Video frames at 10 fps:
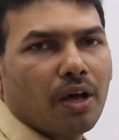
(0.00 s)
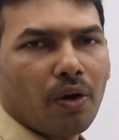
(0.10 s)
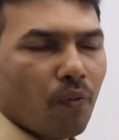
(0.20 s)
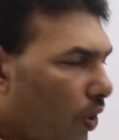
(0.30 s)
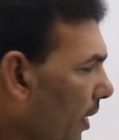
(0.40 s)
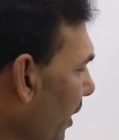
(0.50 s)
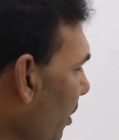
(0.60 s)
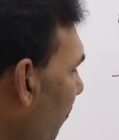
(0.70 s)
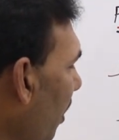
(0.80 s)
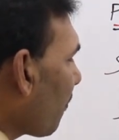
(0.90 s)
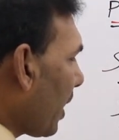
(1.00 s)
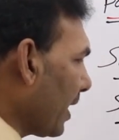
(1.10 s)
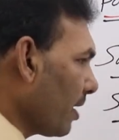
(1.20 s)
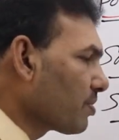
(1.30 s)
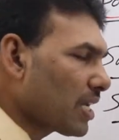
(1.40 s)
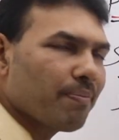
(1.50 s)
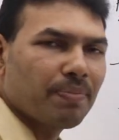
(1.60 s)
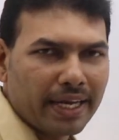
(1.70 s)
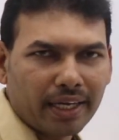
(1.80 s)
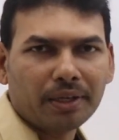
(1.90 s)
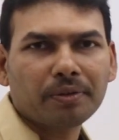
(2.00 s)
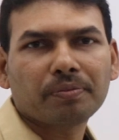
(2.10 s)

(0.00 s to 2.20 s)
one type of random sampling